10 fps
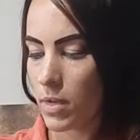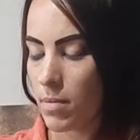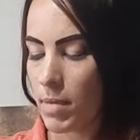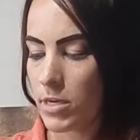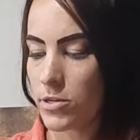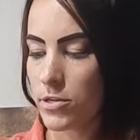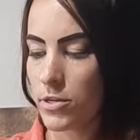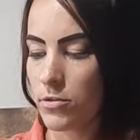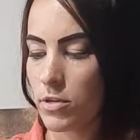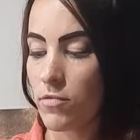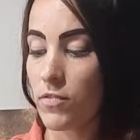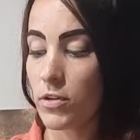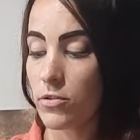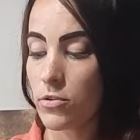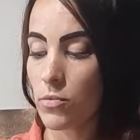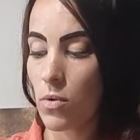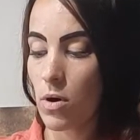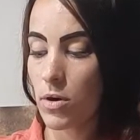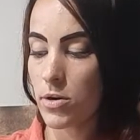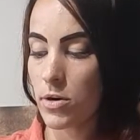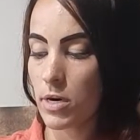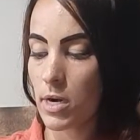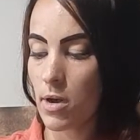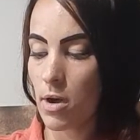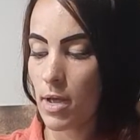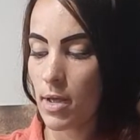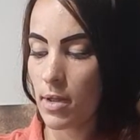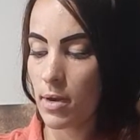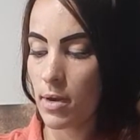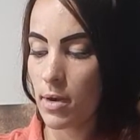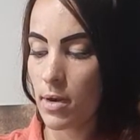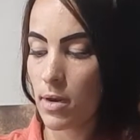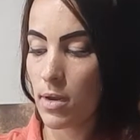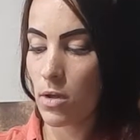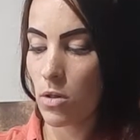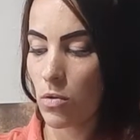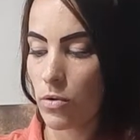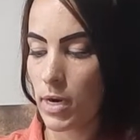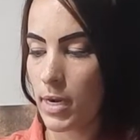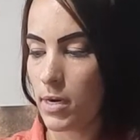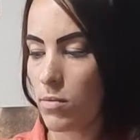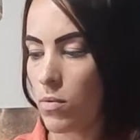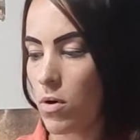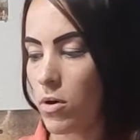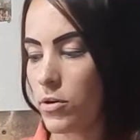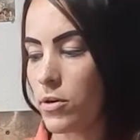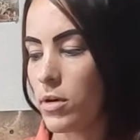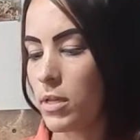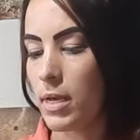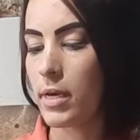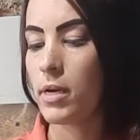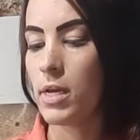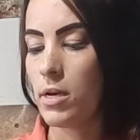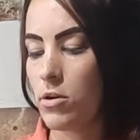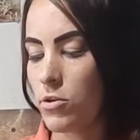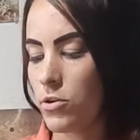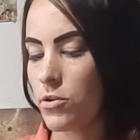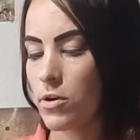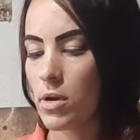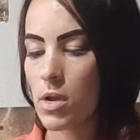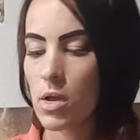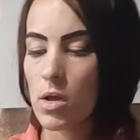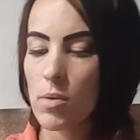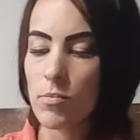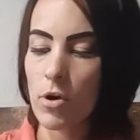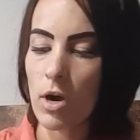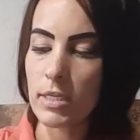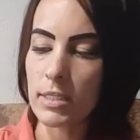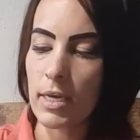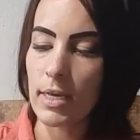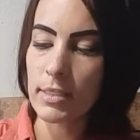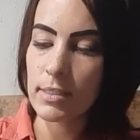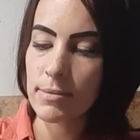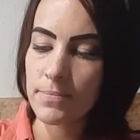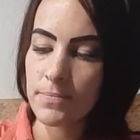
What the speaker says: Make sure you're using filtered water, not chlorinated water. That could hinder your process.